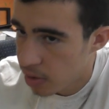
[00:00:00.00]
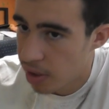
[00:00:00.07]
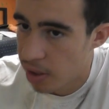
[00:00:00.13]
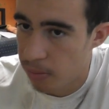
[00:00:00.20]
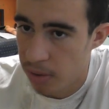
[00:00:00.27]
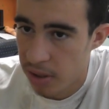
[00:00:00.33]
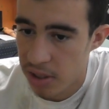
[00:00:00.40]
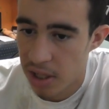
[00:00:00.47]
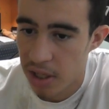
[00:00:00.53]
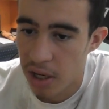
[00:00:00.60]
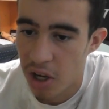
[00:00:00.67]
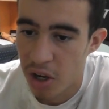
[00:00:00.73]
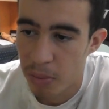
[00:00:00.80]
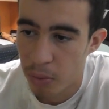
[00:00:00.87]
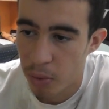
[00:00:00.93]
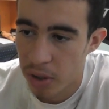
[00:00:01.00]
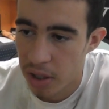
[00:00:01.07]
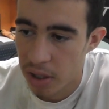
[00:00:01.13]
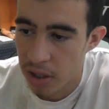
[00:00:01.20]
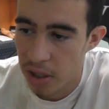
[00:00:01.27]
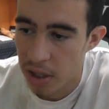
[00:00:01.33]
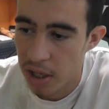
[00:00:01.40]
He missed, and now I'm
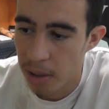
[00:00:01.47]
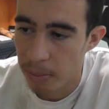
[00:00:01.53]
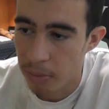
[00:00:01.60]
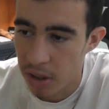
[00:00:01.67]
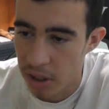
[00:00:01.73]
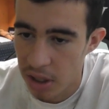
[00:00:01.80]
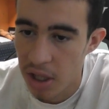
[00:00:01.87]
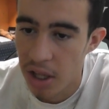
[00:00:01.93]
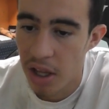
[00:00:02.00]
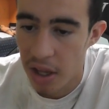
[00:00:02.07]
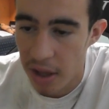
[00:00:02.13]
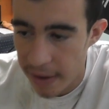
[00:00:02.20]
winning. And I played